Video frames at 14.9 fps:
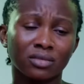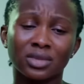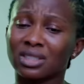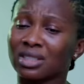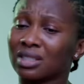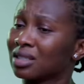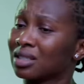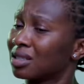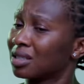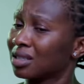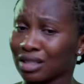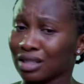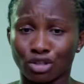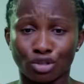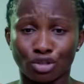Sis,
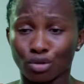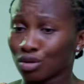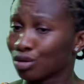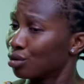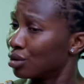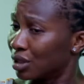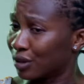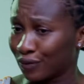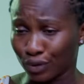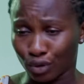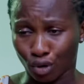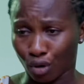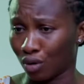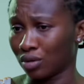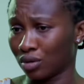this thing is not so
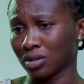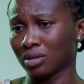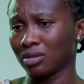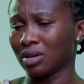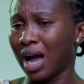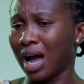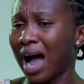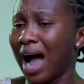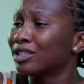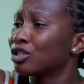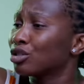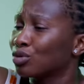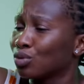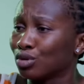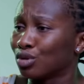difficult. I
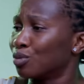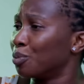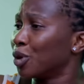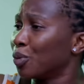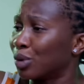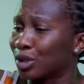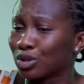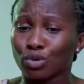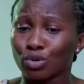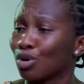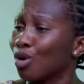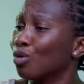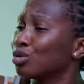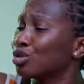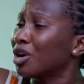just want to be with
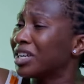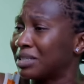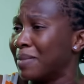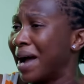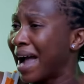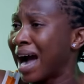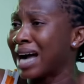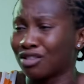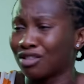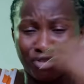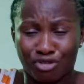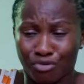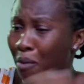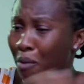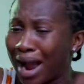Ozo. Ozo is my heart
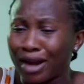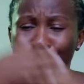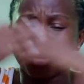throb.